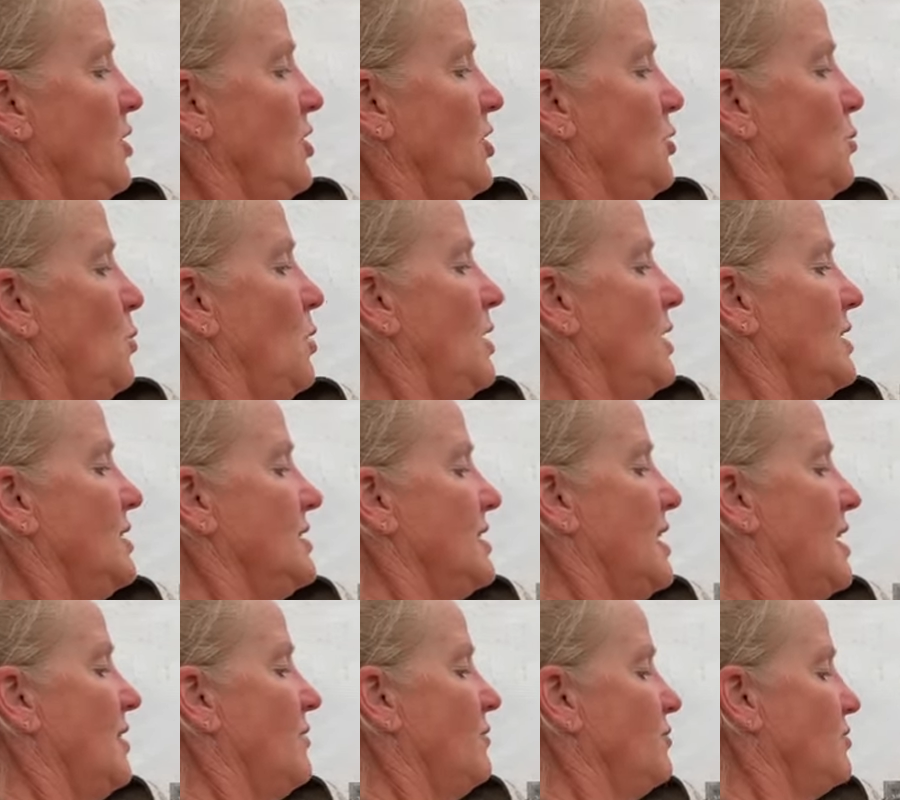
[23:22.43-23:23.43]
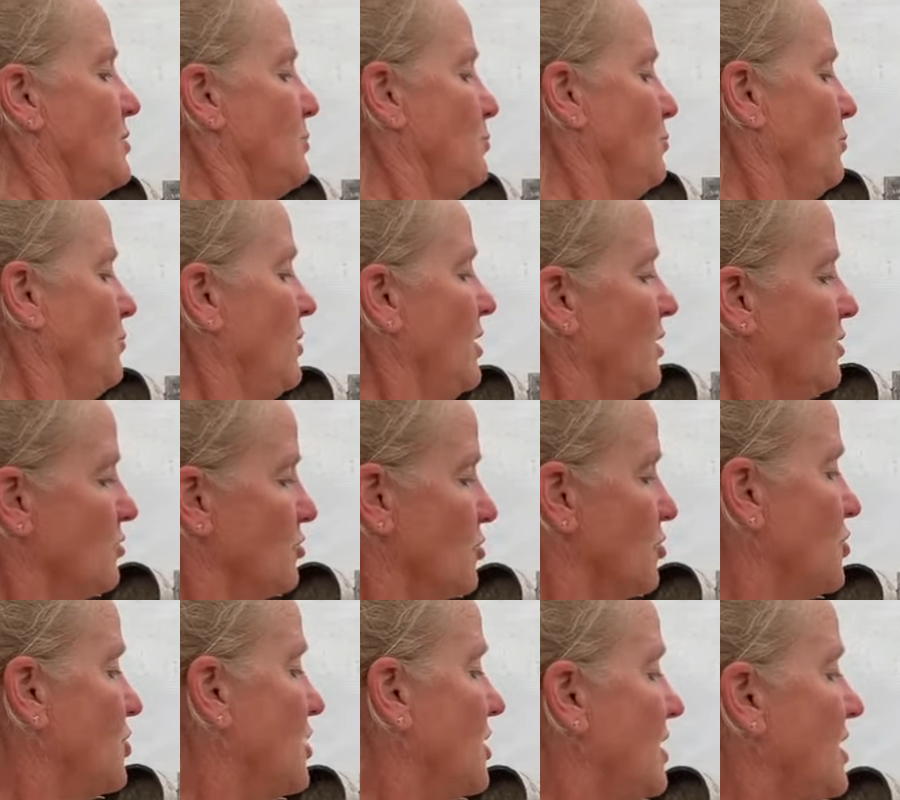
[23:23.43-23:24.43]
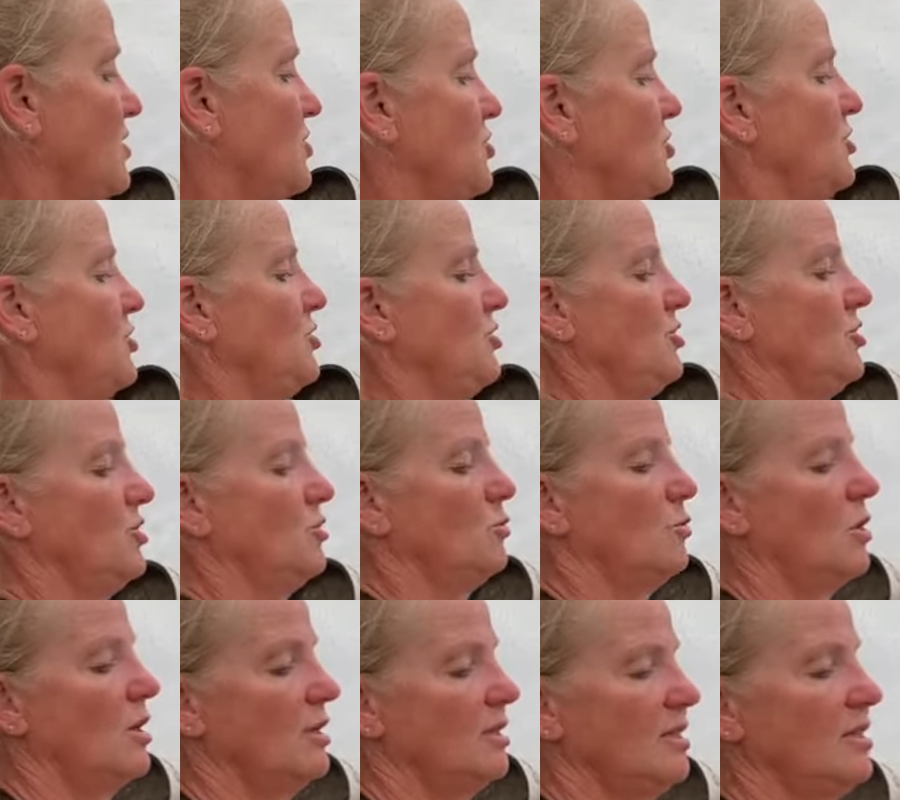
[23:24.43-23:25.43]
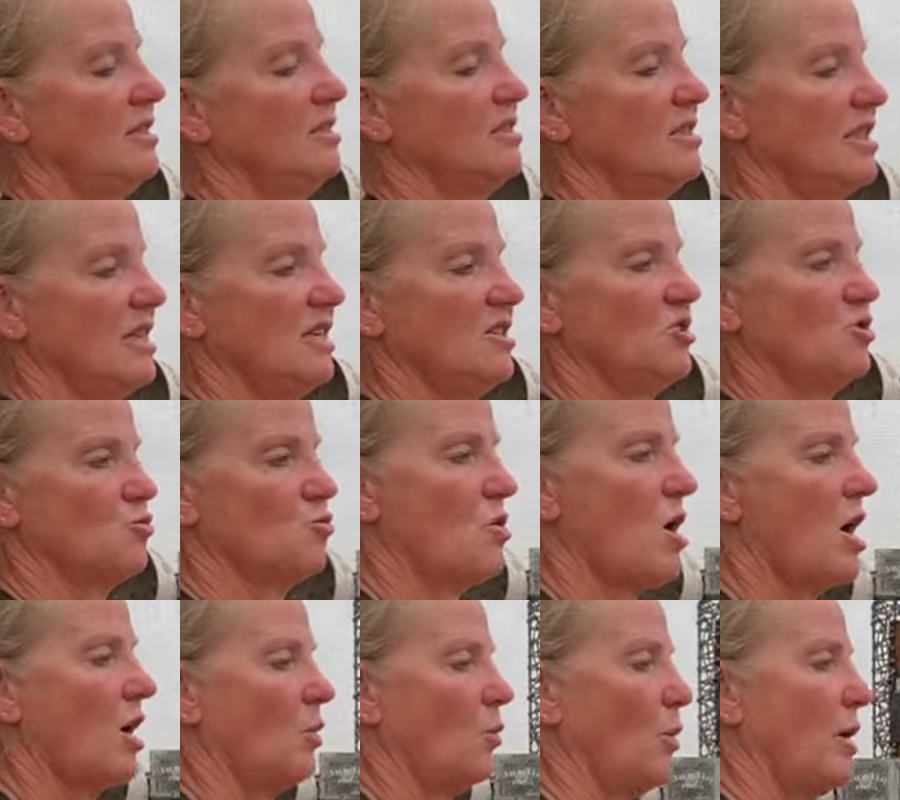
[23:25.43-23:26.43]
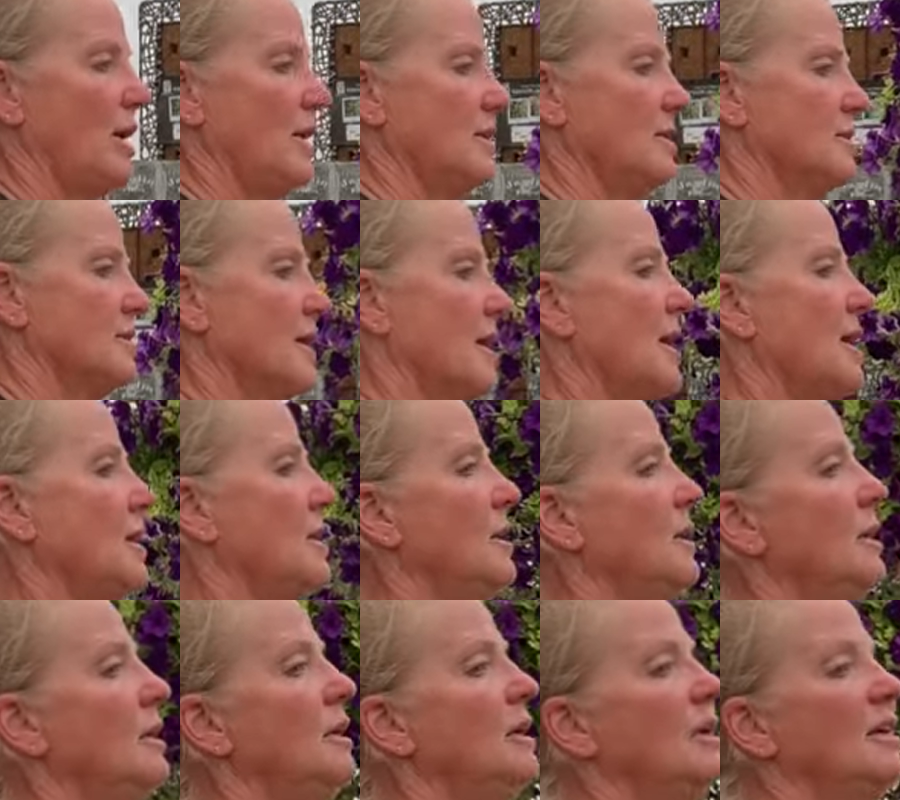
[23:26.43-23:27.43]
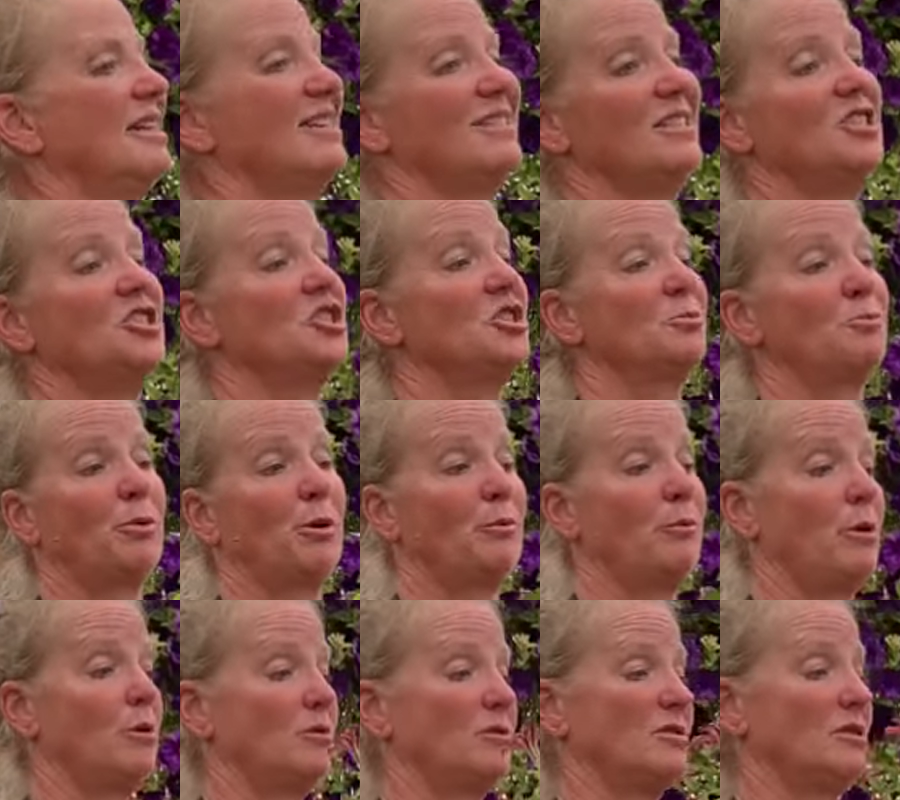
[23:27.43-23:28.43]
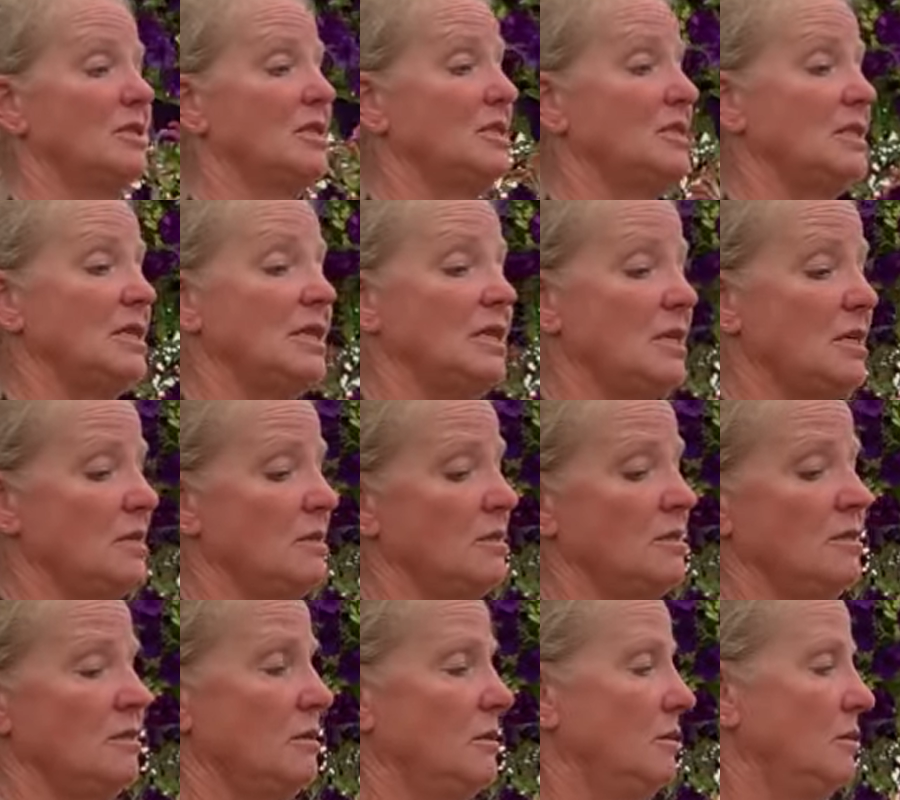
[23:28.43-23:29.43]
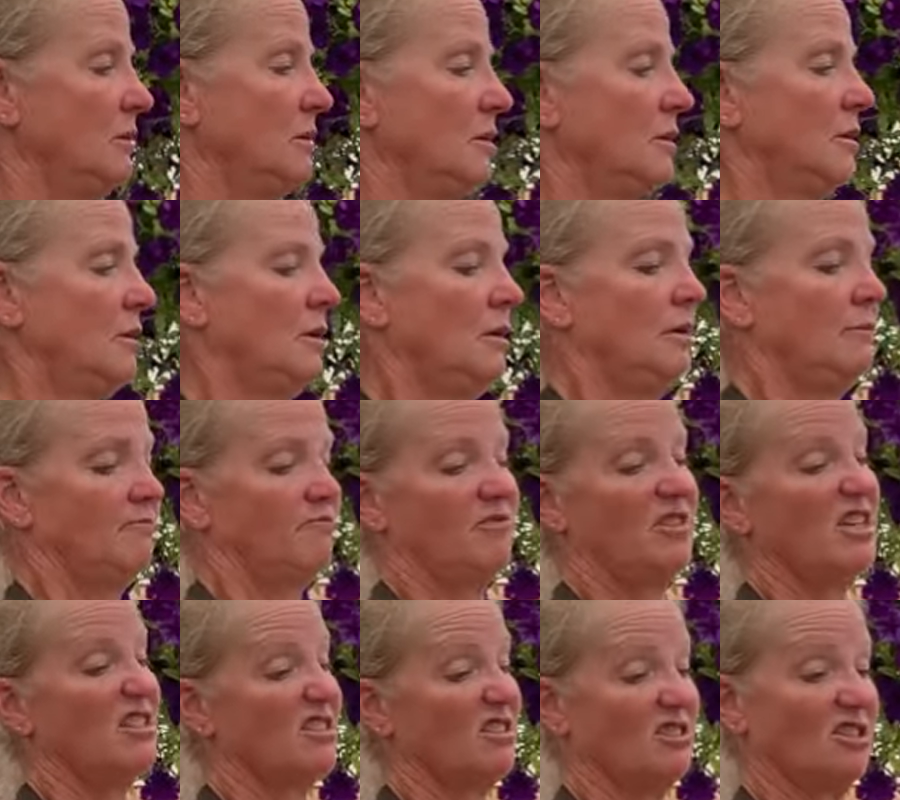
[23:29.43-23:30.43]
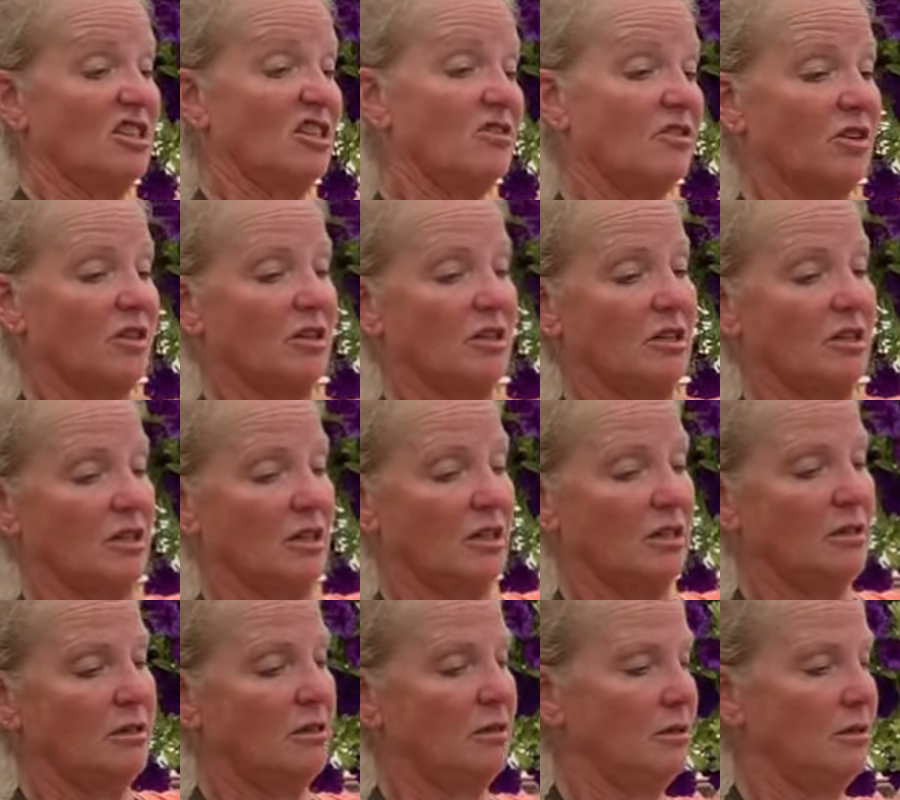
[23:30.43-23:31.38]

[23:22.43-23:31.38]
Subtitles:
You want it to have some air circulation. You don't want these things to rot away inside because it just promotes disease. It doesn't look very good.